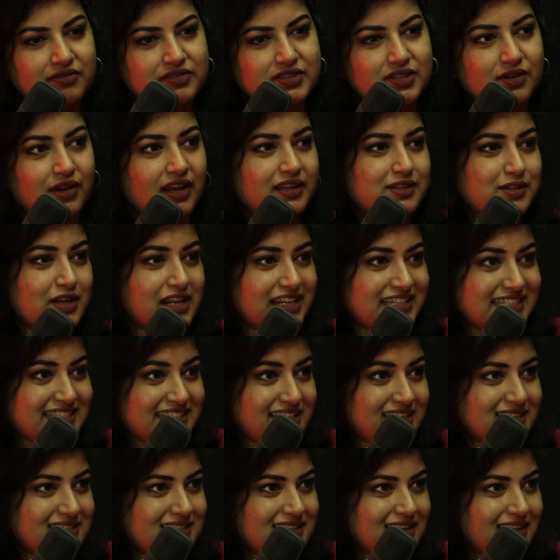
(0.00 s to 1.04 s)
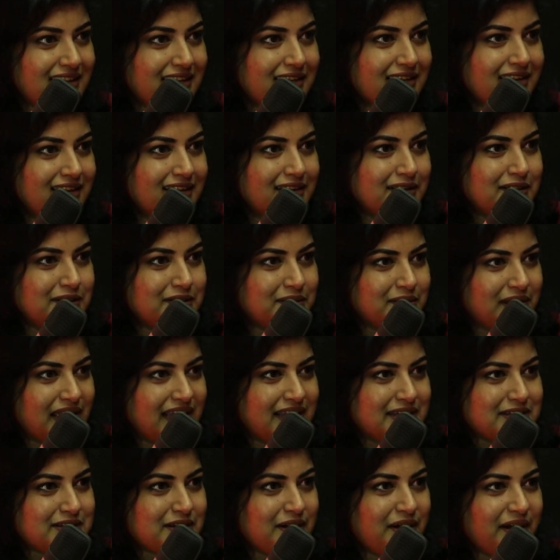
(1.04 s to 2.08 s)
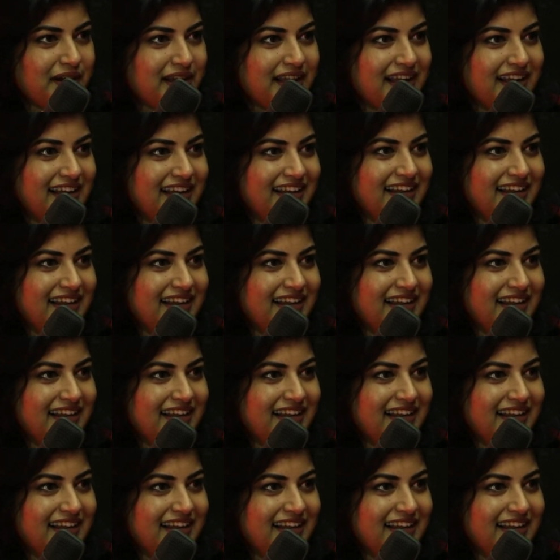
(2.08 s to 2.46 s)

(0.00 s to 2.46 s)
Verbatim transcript: So actually, Cece took Hitchcock.